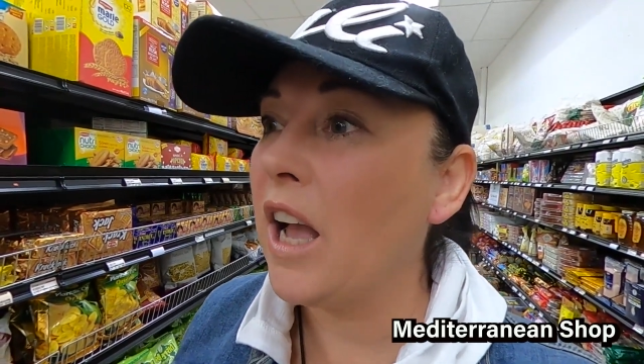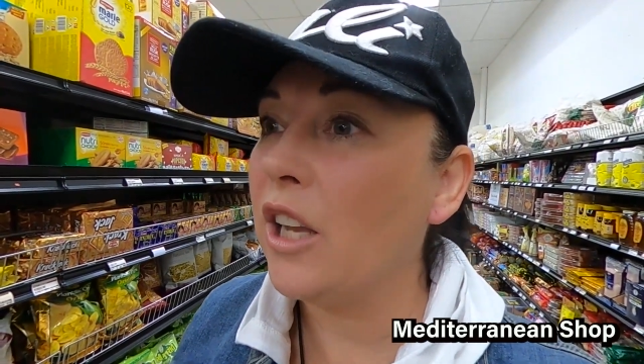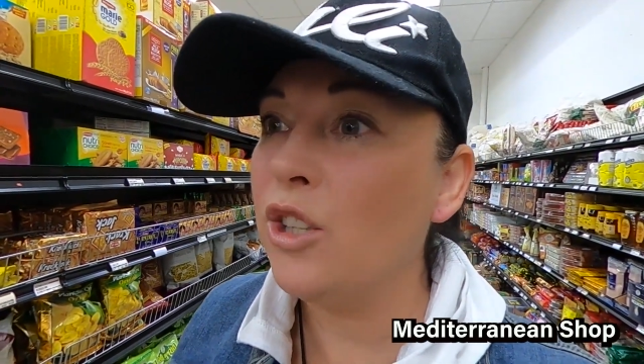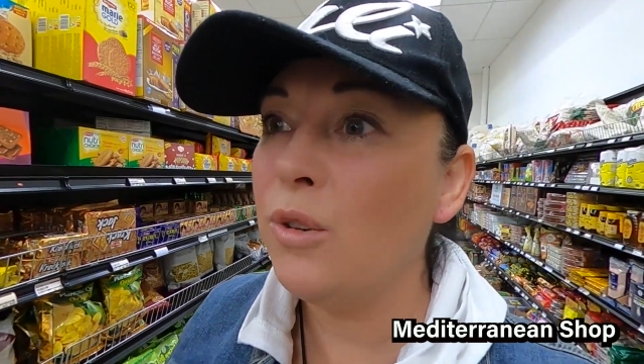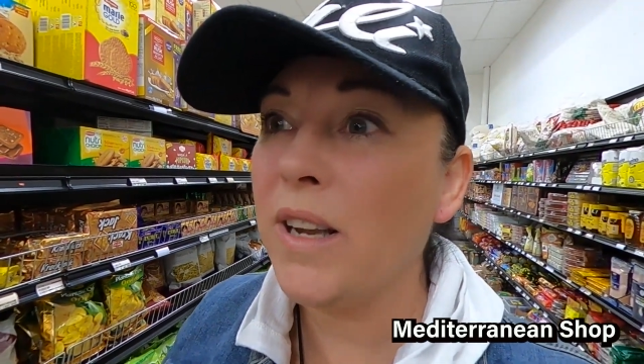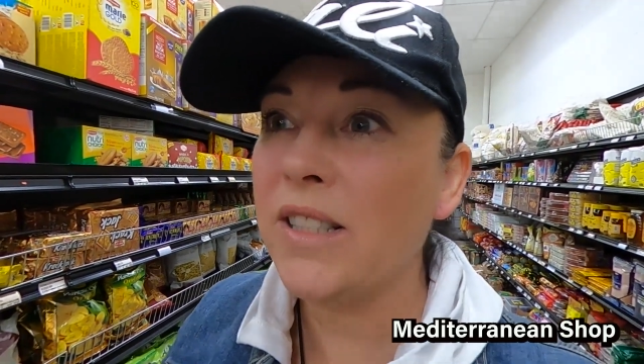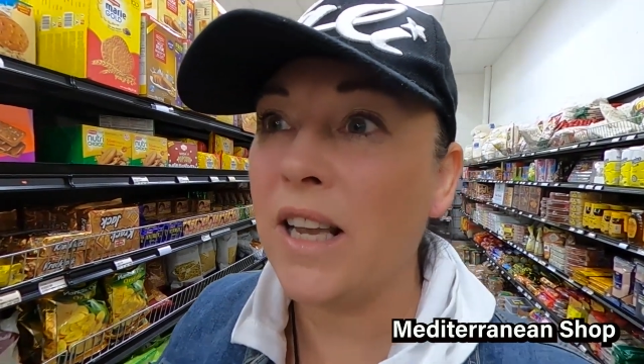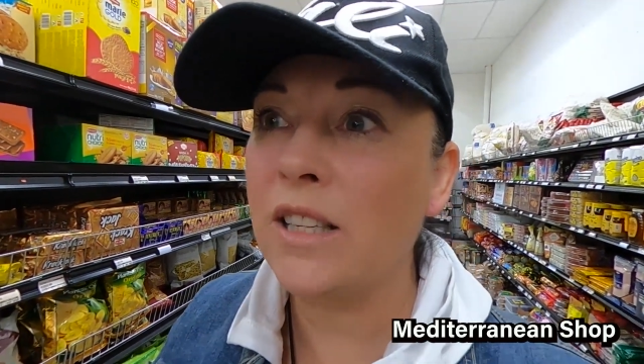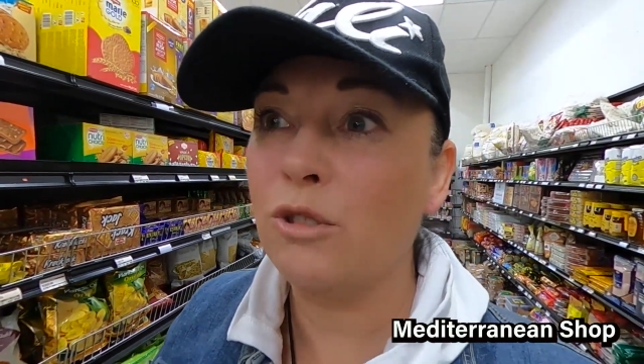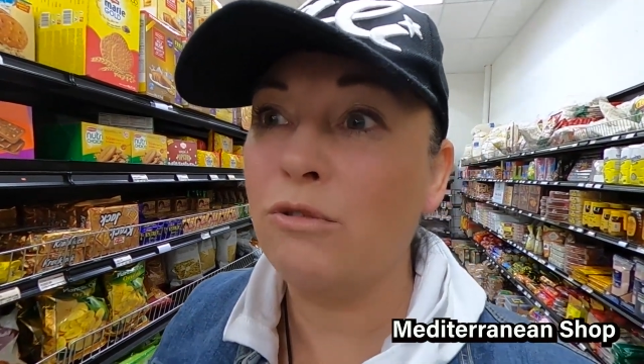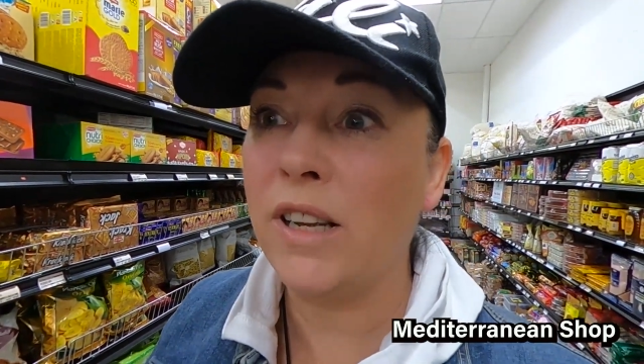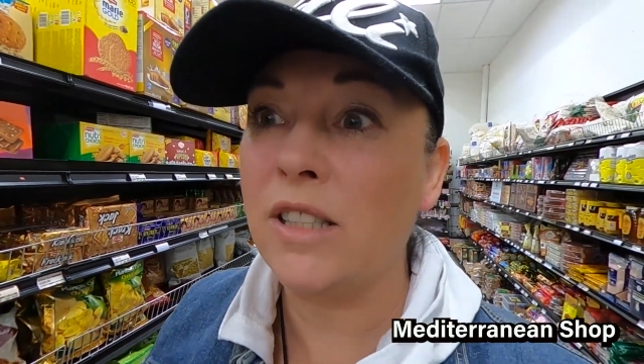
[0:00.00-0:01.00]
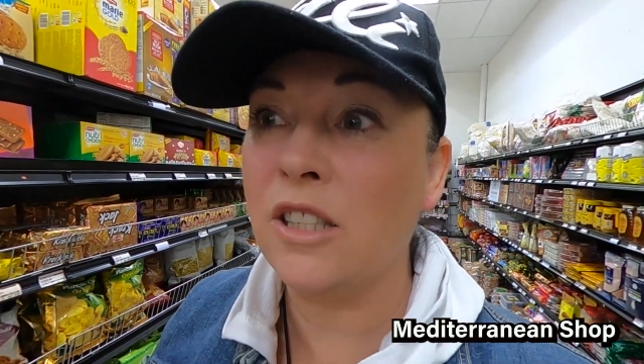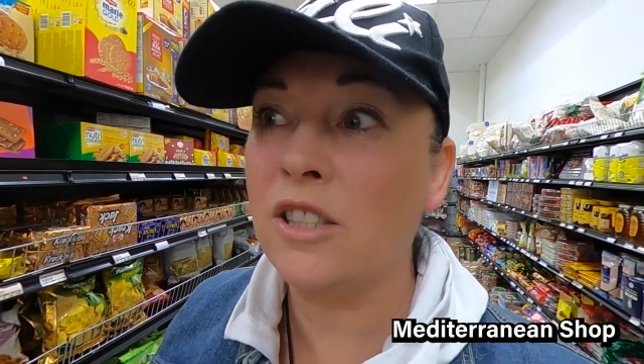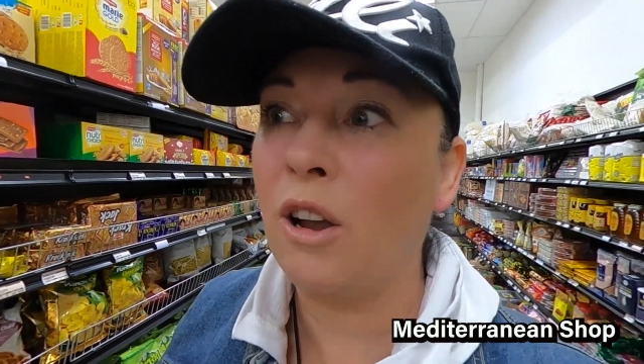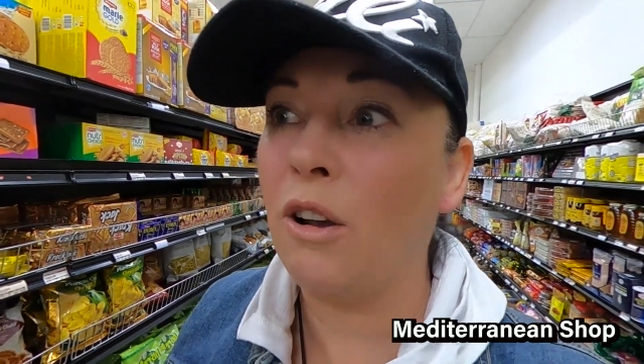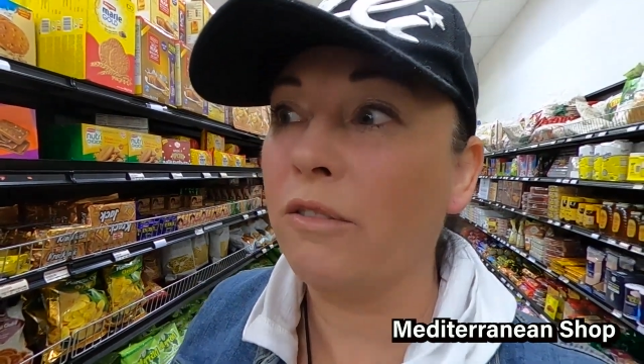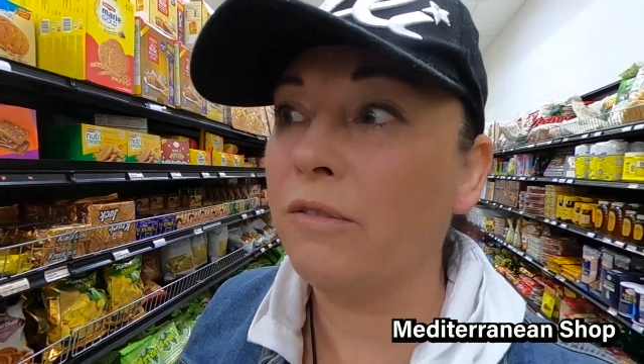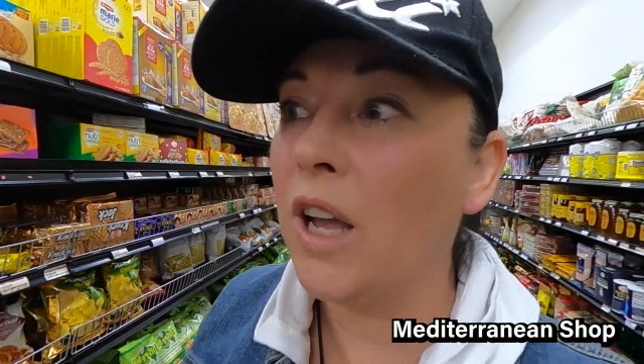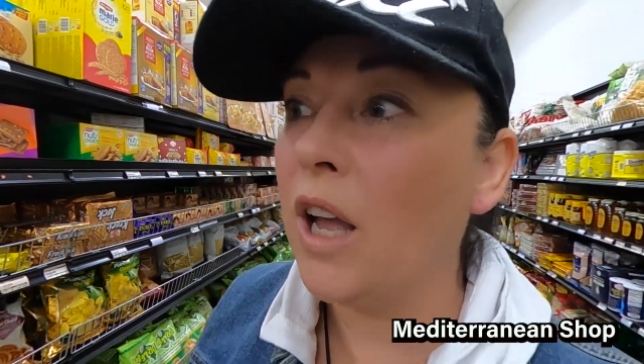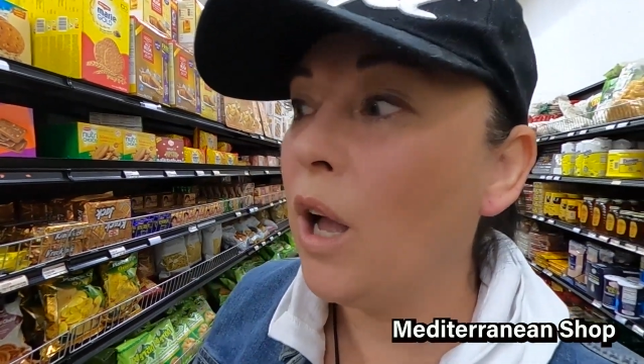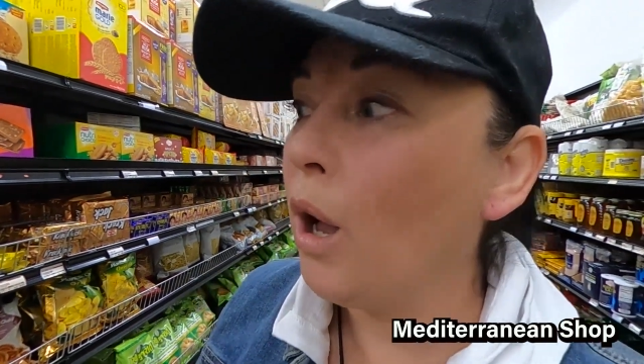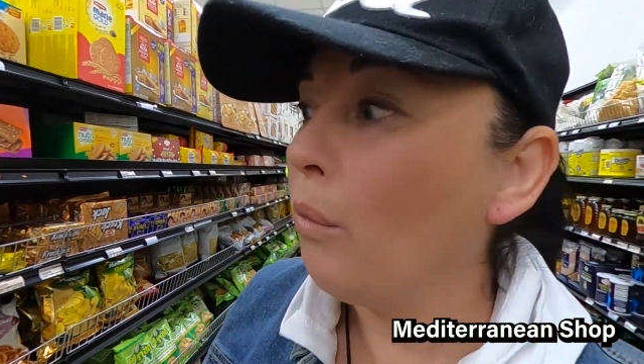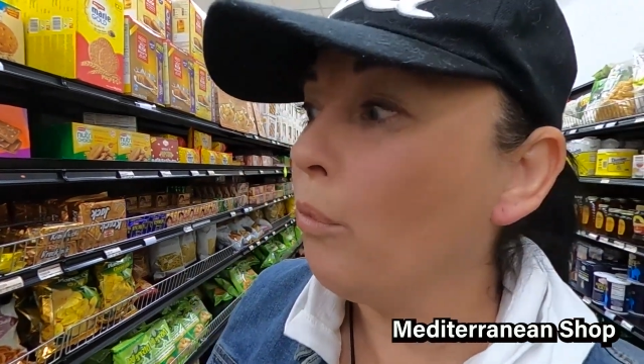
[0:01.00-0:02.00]
And US has great stuff,
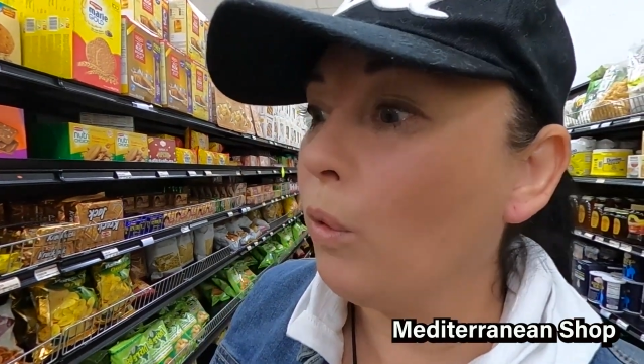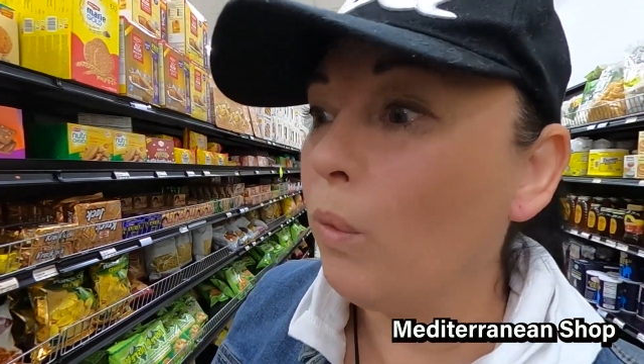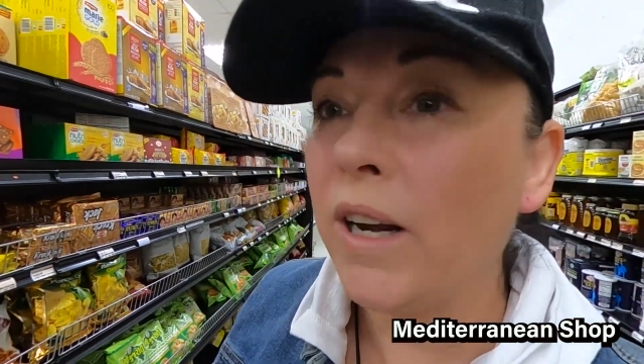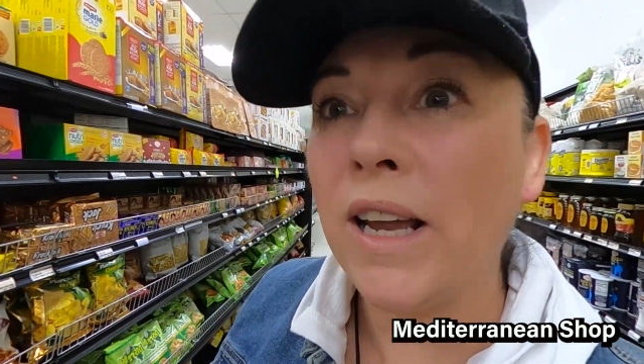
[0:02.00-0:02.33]
but when